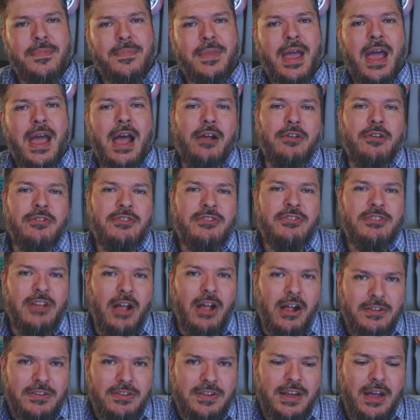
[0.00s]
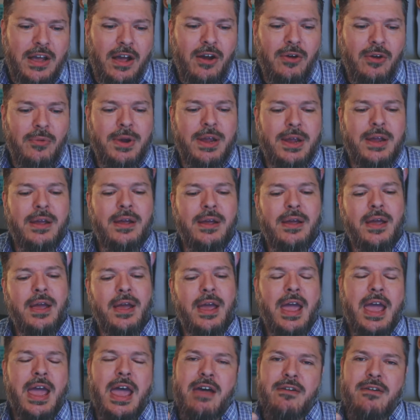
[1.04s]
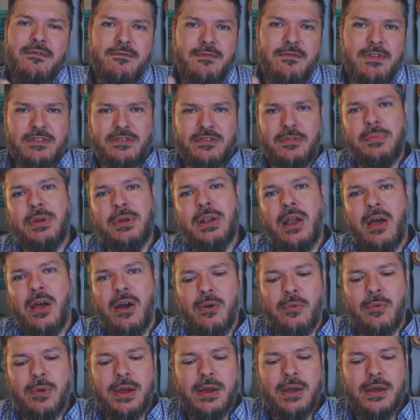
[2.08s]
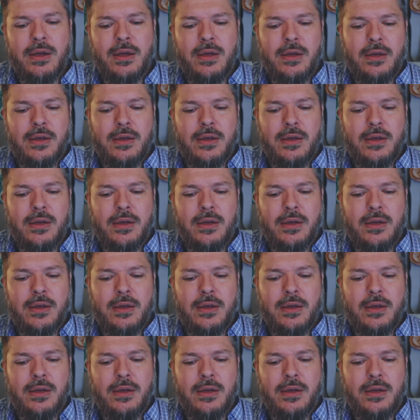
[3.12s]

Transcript: How salty are we? How visible are we?